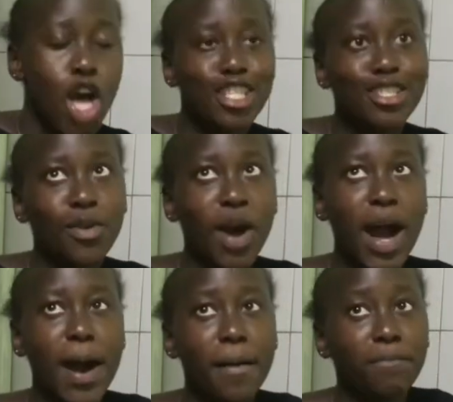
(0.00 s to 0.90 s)
So
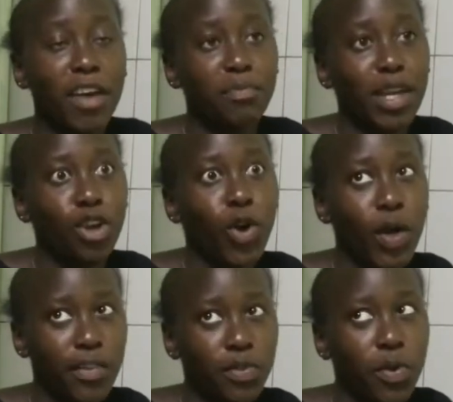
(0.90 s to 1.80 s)
I've been
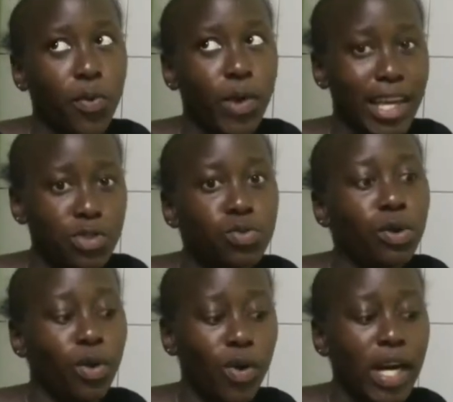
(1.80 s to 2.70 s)
gone for way too
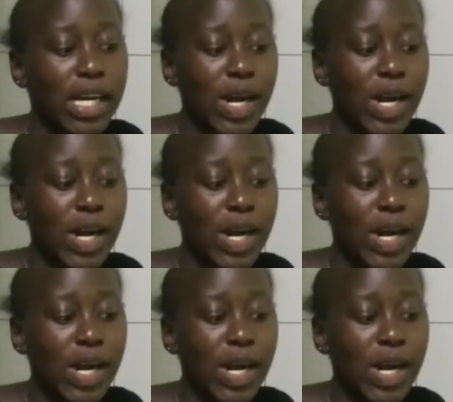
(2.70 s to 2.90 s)
long,